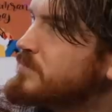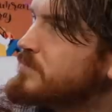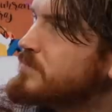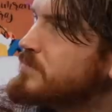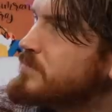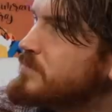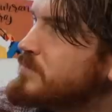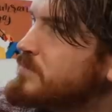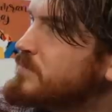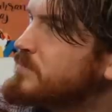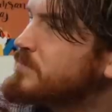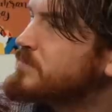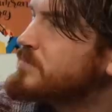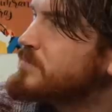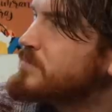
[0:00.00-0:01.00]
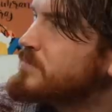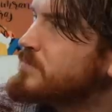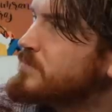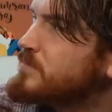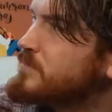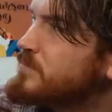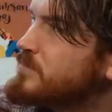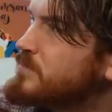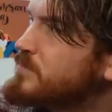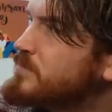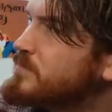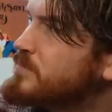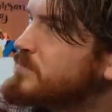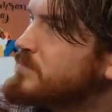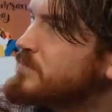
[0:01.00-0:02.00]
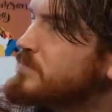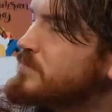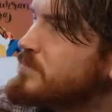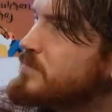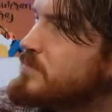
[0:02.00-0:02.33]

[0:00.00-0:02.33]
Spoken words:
This person isn't speaking.